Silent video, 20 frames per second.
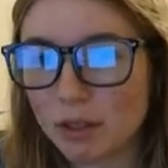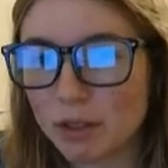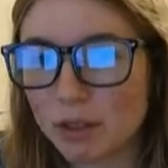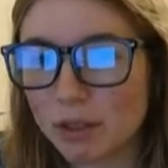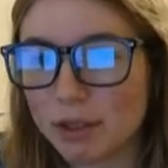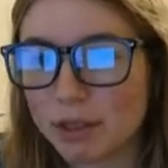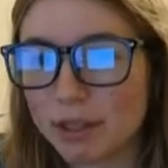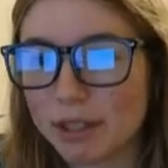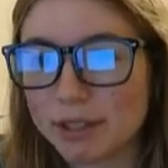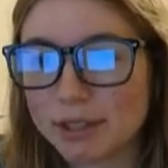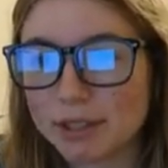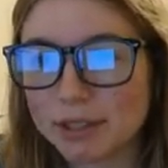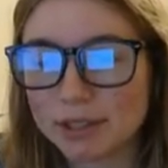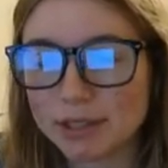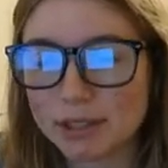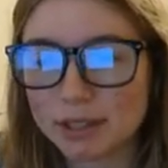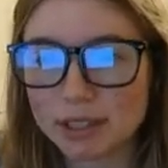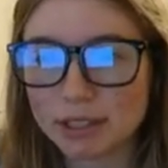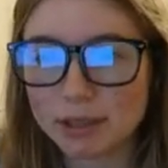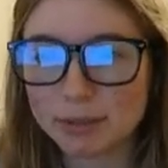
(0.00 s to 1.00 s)
this
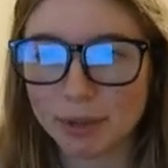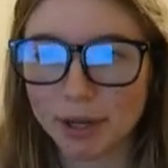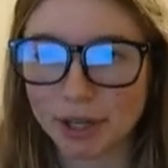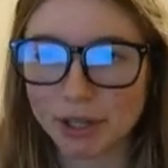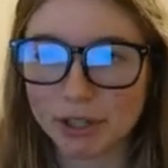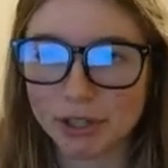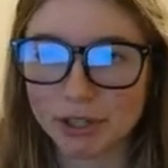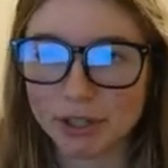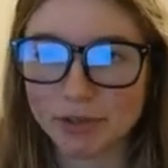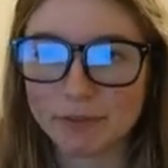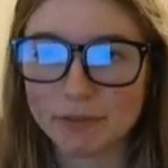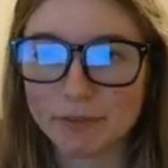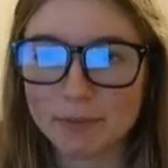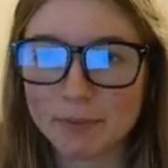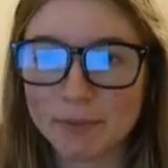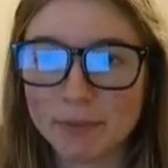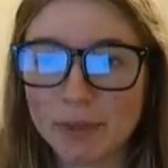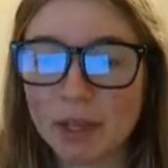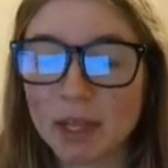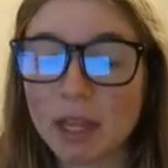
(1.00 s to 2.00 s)
expression
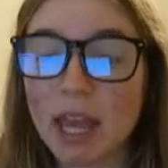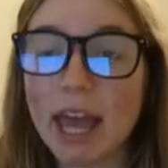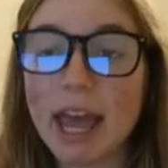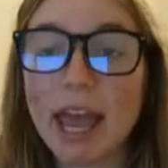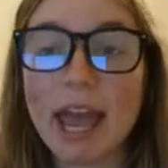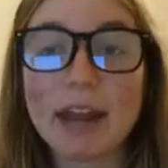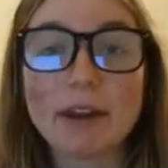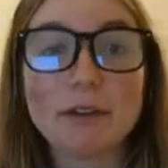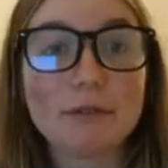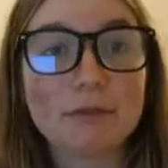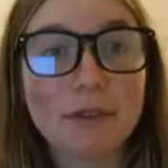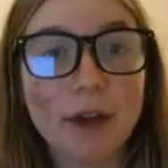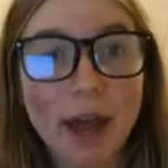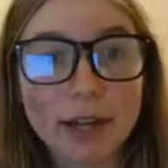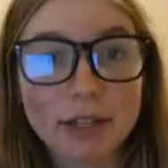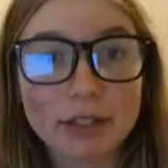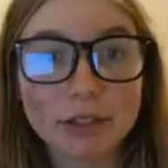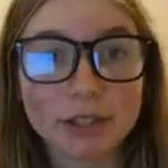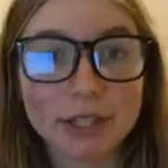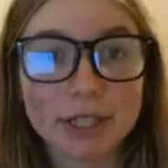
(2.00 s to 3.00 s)
and
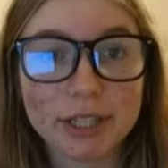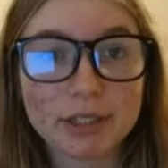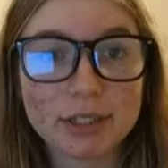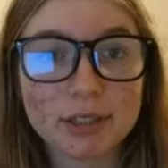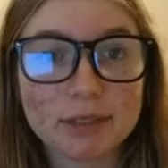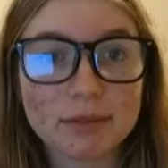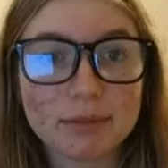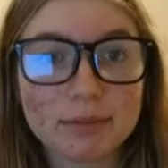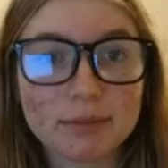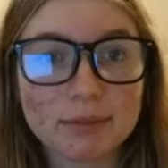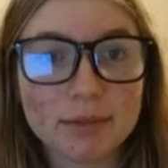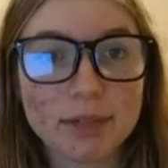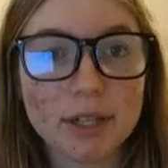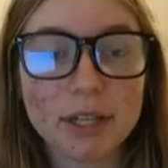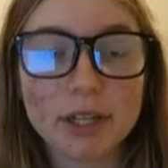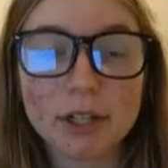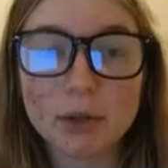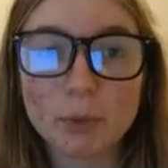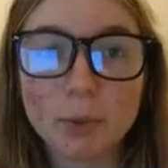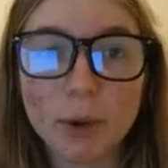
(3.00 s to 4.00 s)
factor it
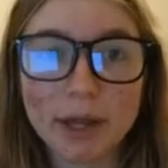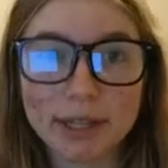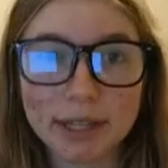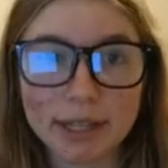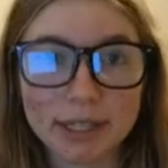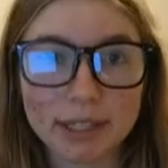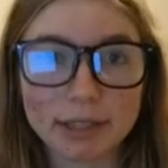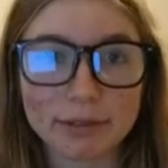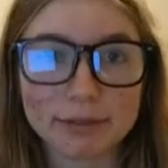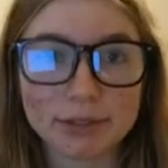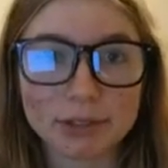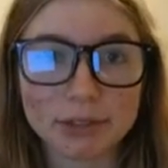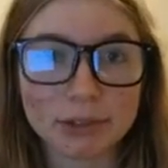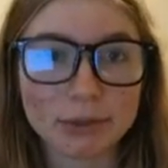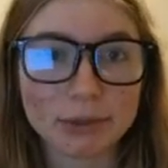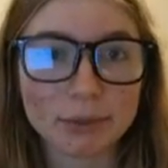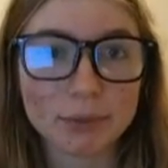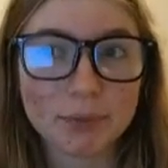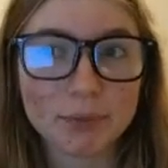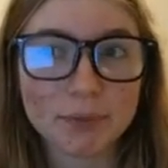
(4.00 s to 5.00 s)
in a way that gives
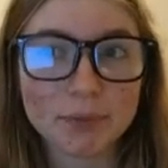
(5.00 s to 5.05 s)
you